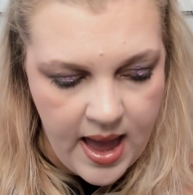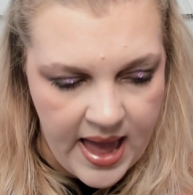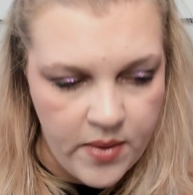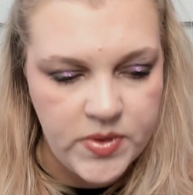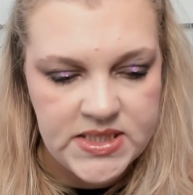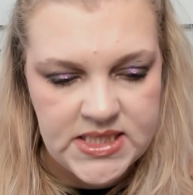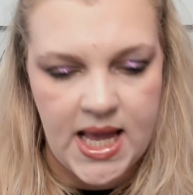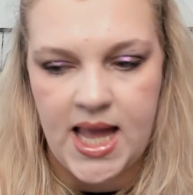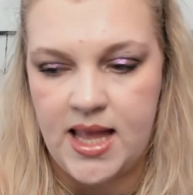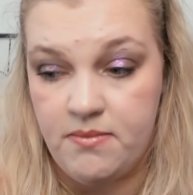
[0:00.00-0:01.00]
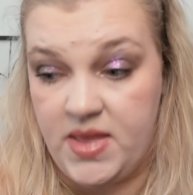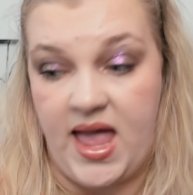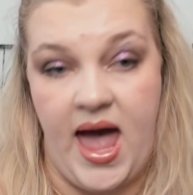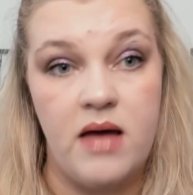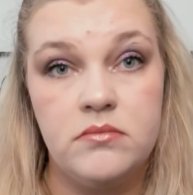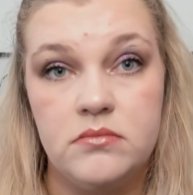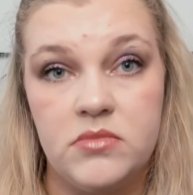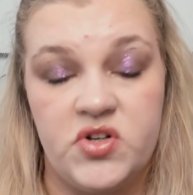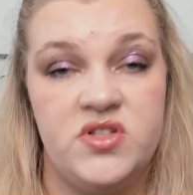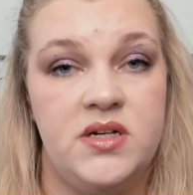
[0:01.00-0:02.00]
I would say yeah,
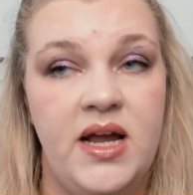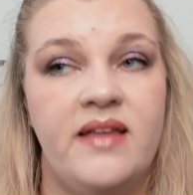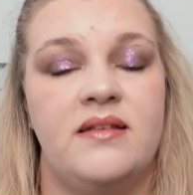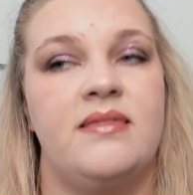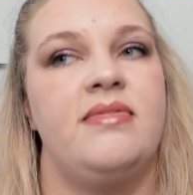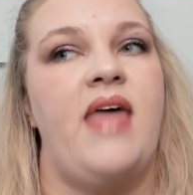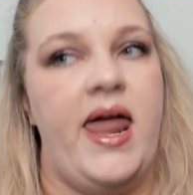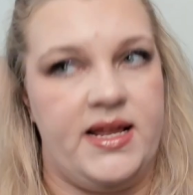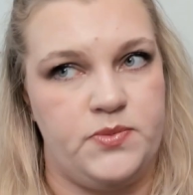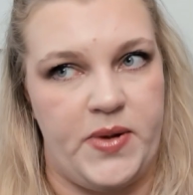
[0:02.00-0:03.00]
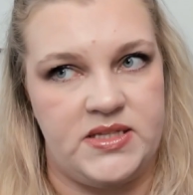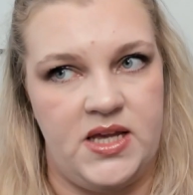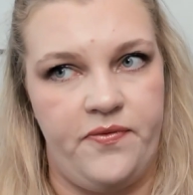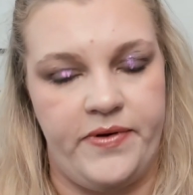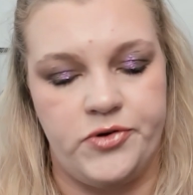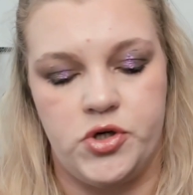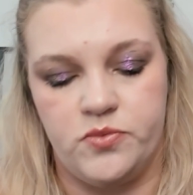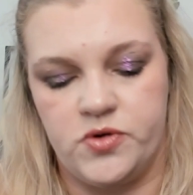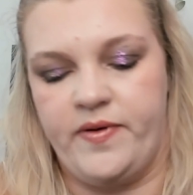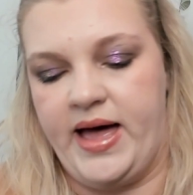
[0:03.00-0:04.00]
because they're not that expensive in
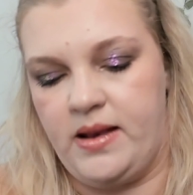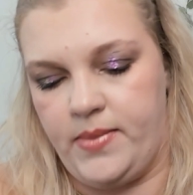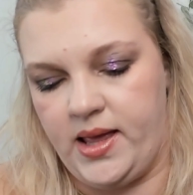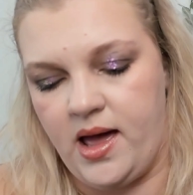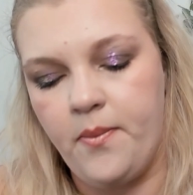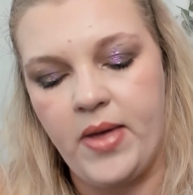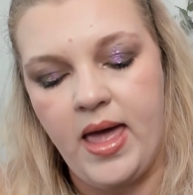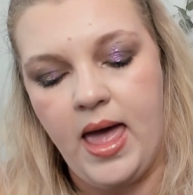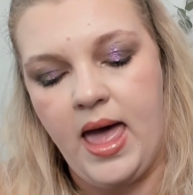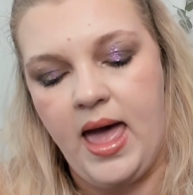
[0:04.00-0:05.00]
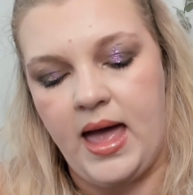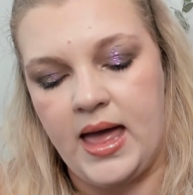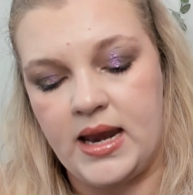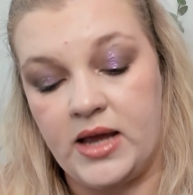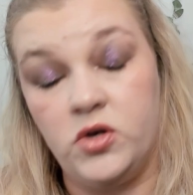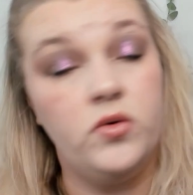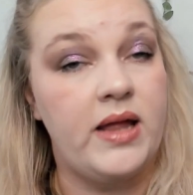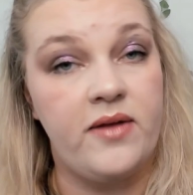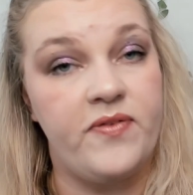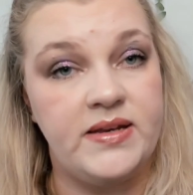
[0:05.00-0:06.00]
terms of high-end makeup. And I do
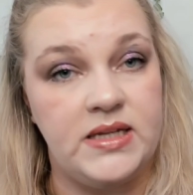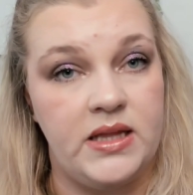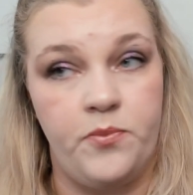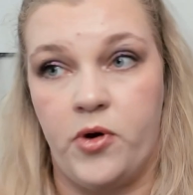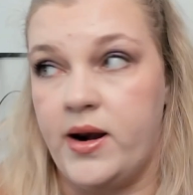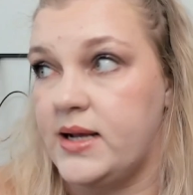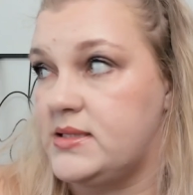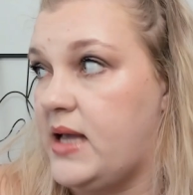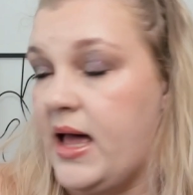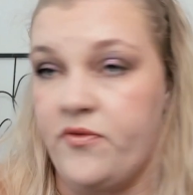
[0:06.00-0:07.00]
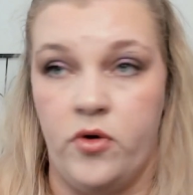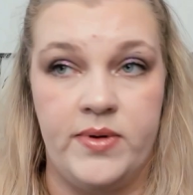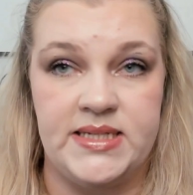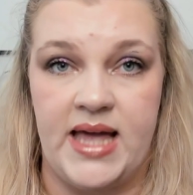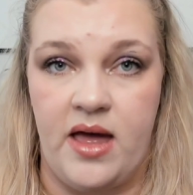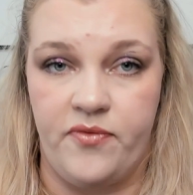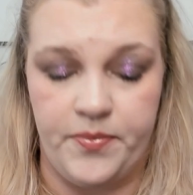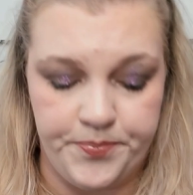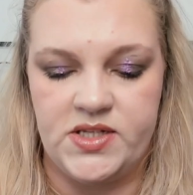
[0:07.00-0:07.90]
like Fenty lip products. I've always have.